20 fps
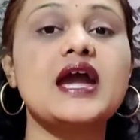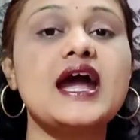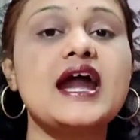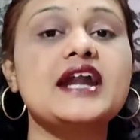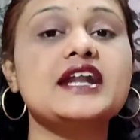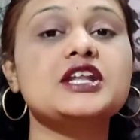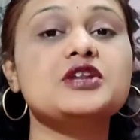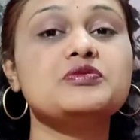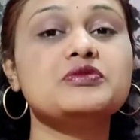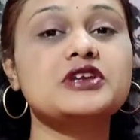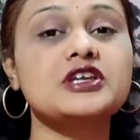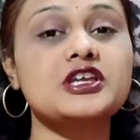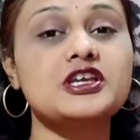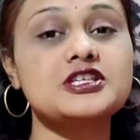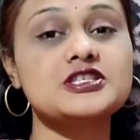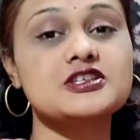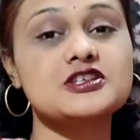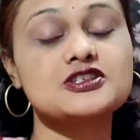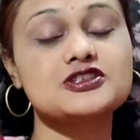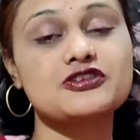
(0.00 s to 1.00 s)
And in
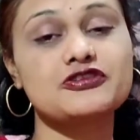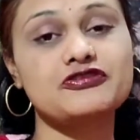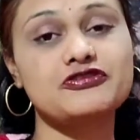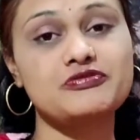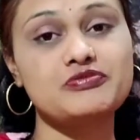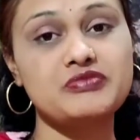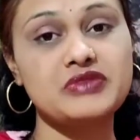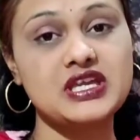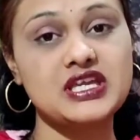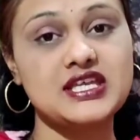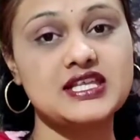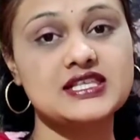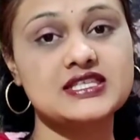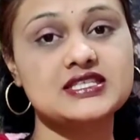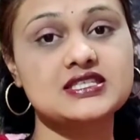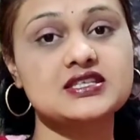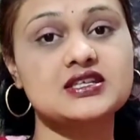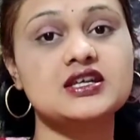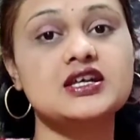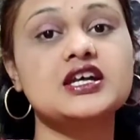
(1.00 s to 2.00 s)
cases of
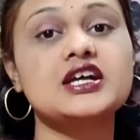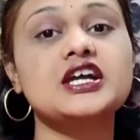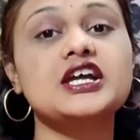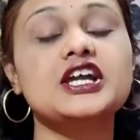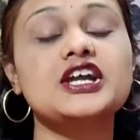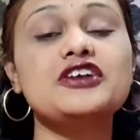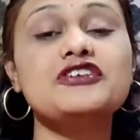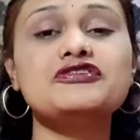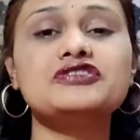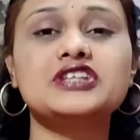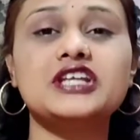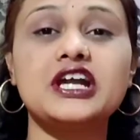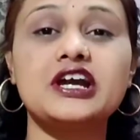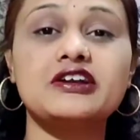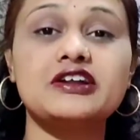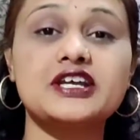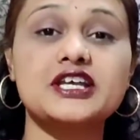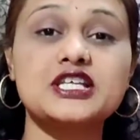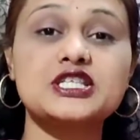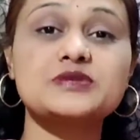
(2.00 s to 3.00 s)
males, if
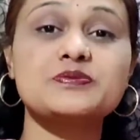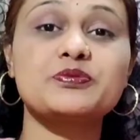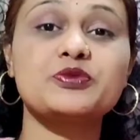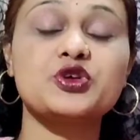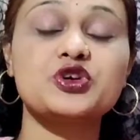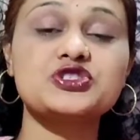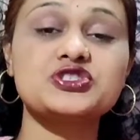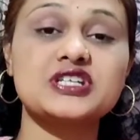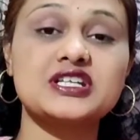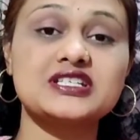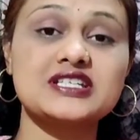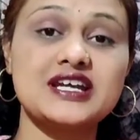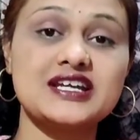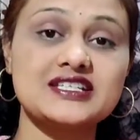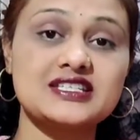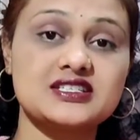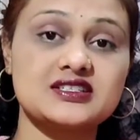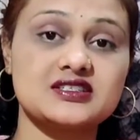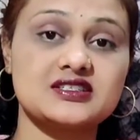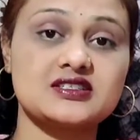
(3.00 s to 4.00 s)
there is
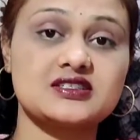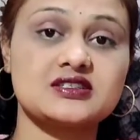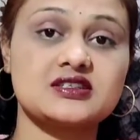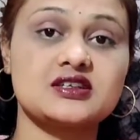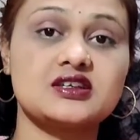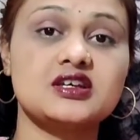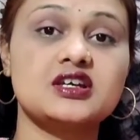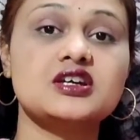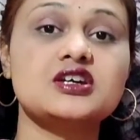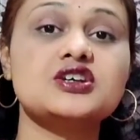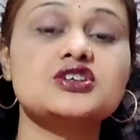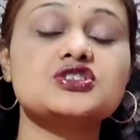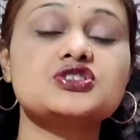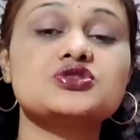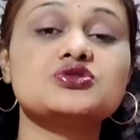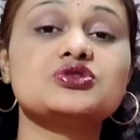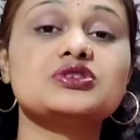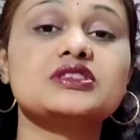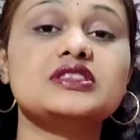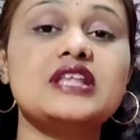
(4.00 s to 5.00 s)
prostatitis,
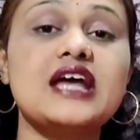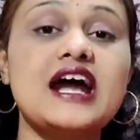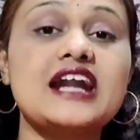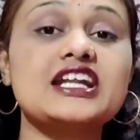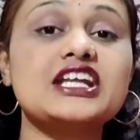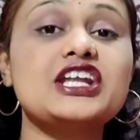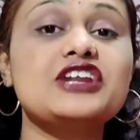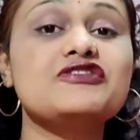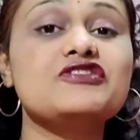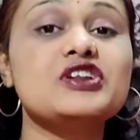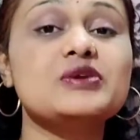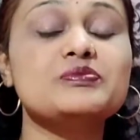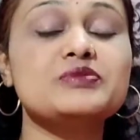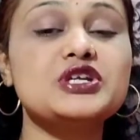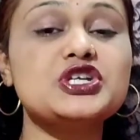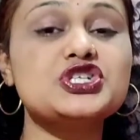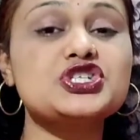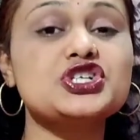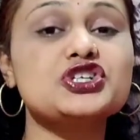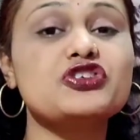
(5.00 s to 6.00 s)
so that
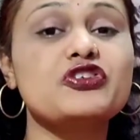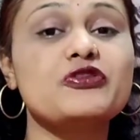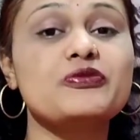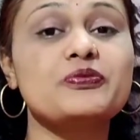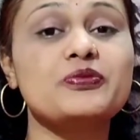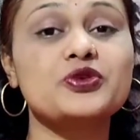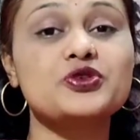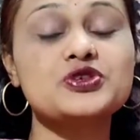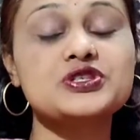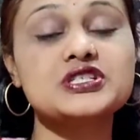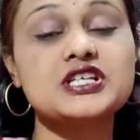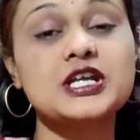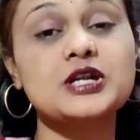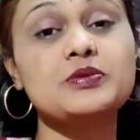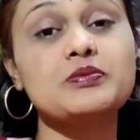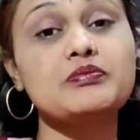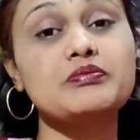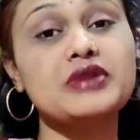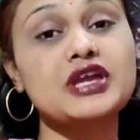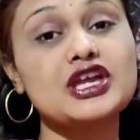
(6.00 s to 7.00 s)
inflammation of
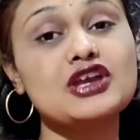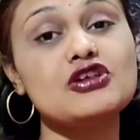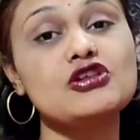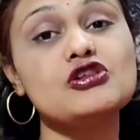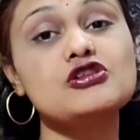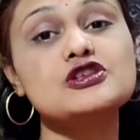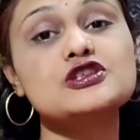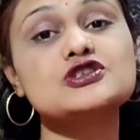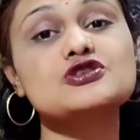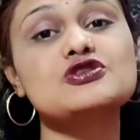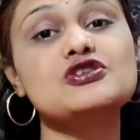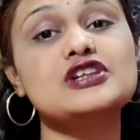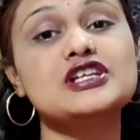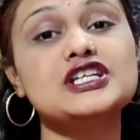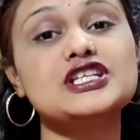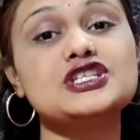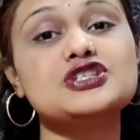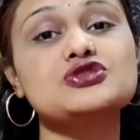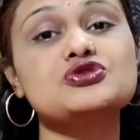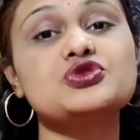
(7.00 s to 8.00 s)
prostate may also
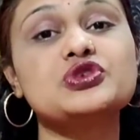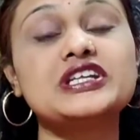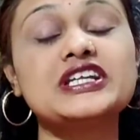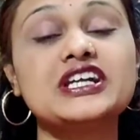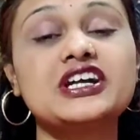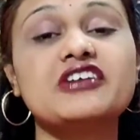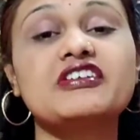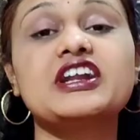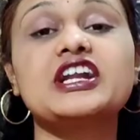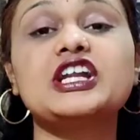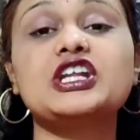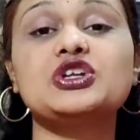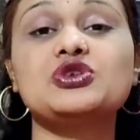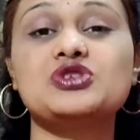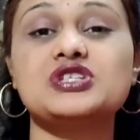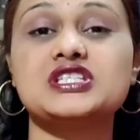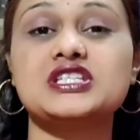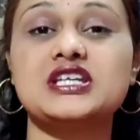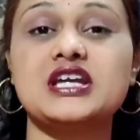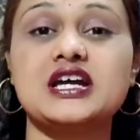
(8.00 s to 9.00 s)
lead to recurrent
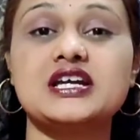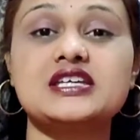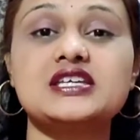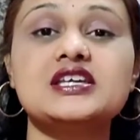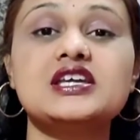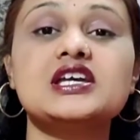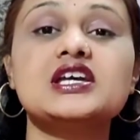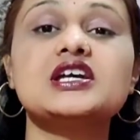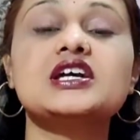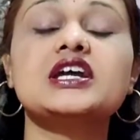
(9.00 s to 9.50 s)
UTI